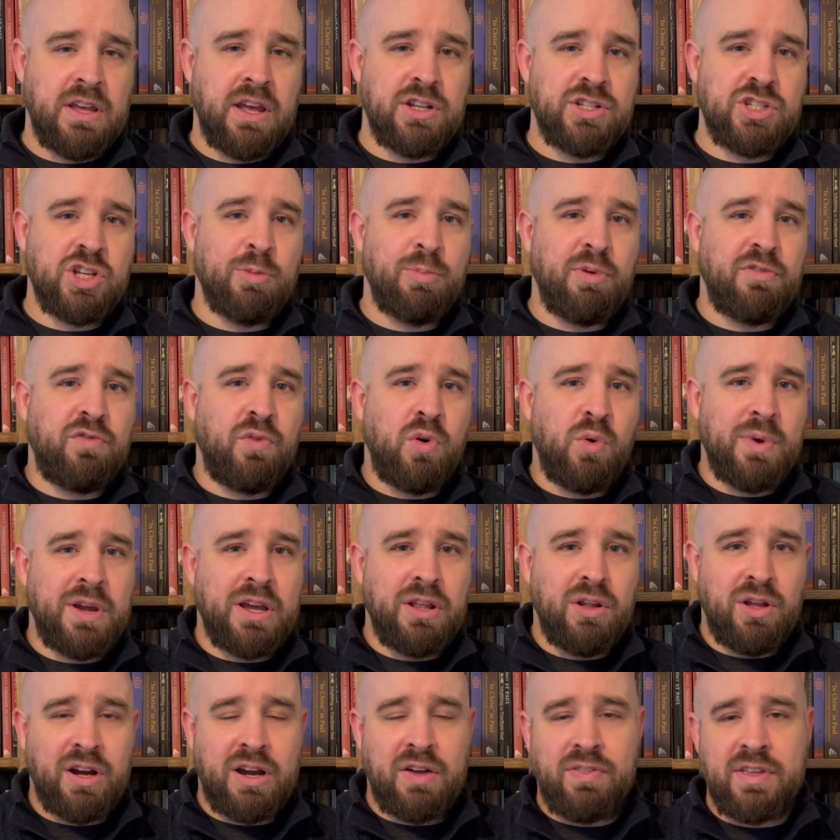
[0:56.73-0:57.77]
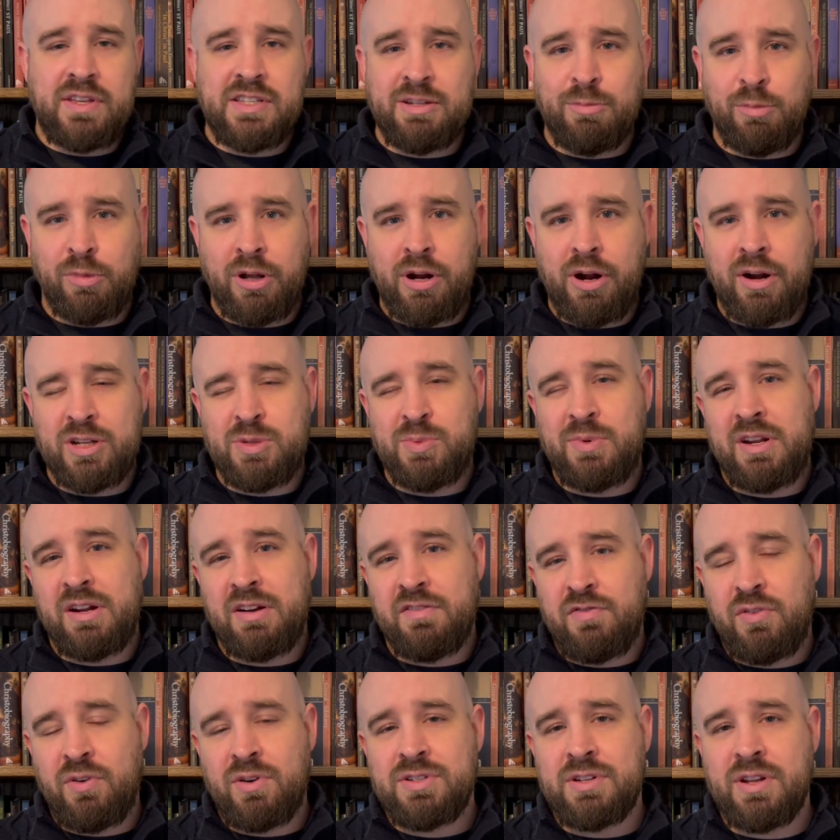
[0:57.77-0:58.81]
And so before we can look at these similarities, we need
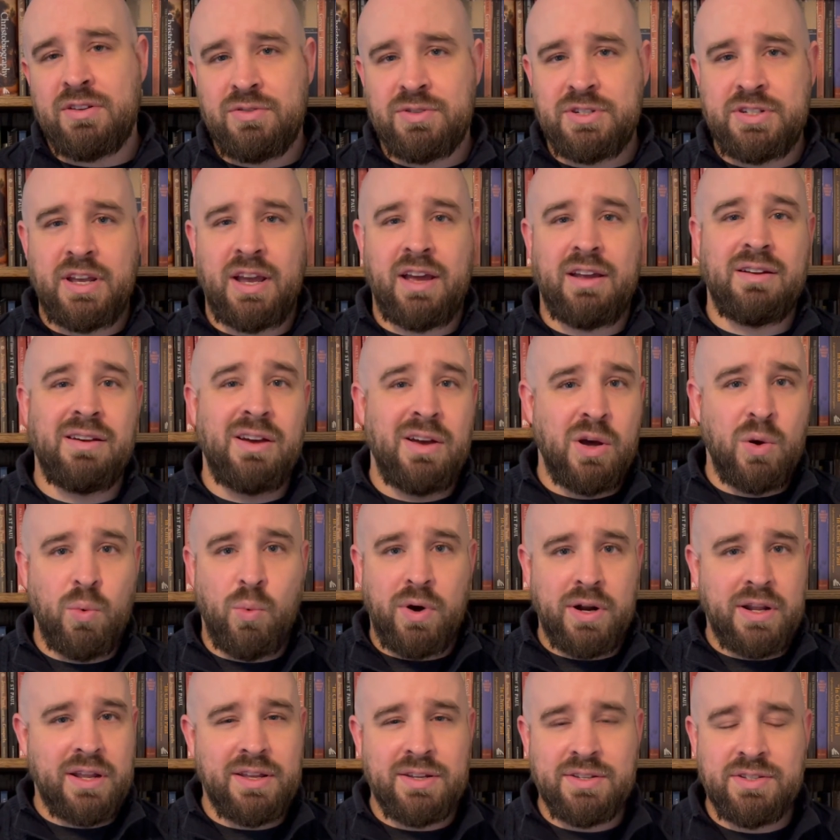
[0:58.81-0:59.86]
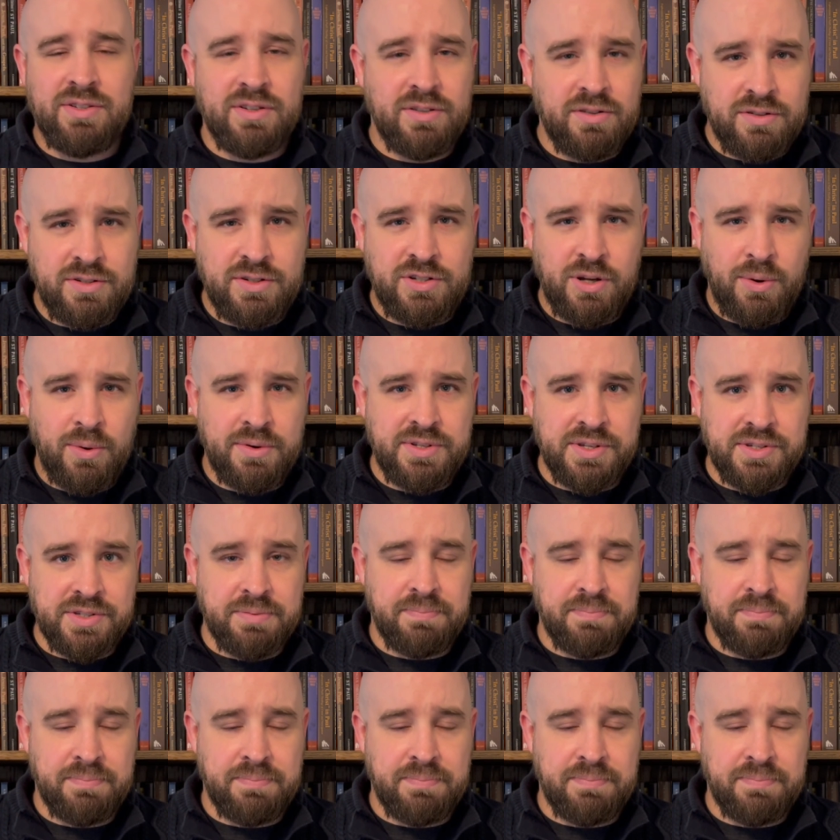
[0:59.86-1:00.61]
to first understand what is Stoicism.